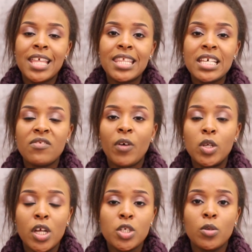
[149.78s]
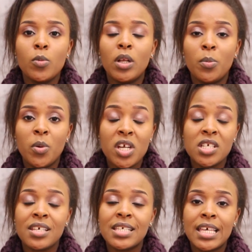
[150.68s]
This foundation will bridge
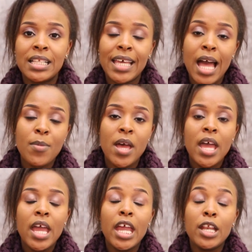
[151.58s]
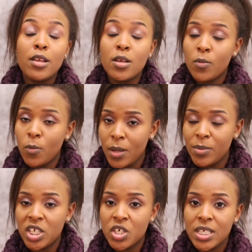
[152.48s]
the skill gap in web
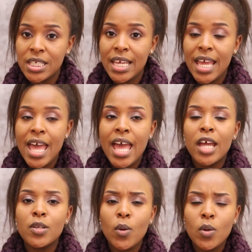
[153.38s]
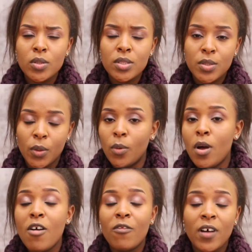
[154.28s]
literacy and also
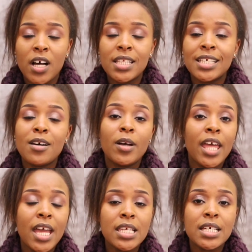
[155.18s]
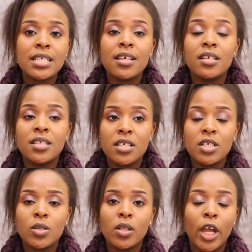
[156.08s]
further Kenya's
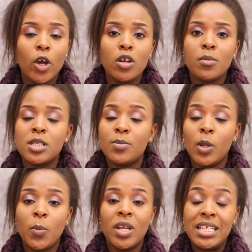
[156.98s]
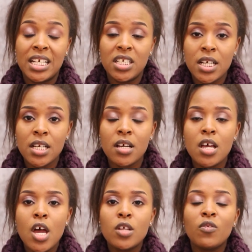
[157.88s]
digital economy's blueprint agenda
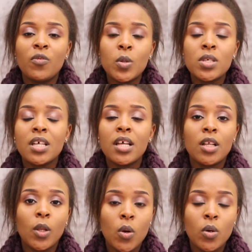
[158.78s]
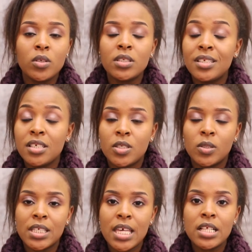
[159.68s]
to foster local digital
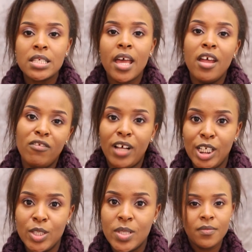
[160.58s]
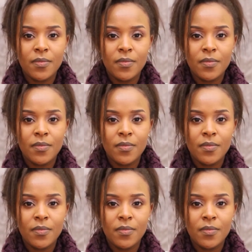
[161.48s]
skills and values.